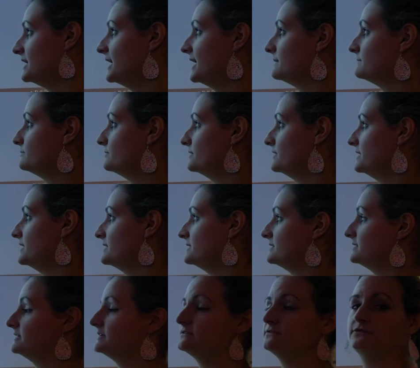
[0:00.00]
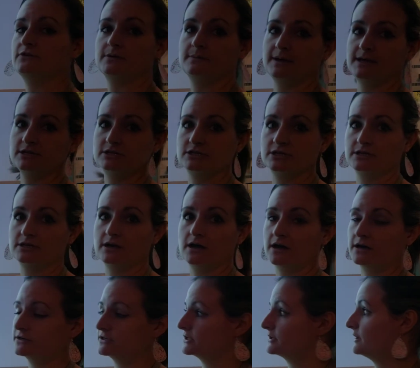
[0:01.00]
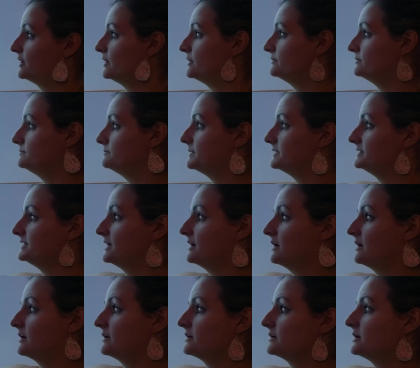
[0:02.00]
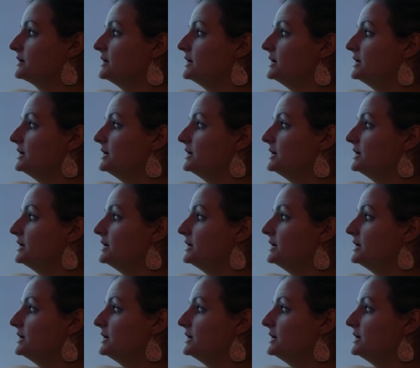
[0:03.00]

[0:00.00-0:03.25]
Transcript: and putting in the information on your own, but they are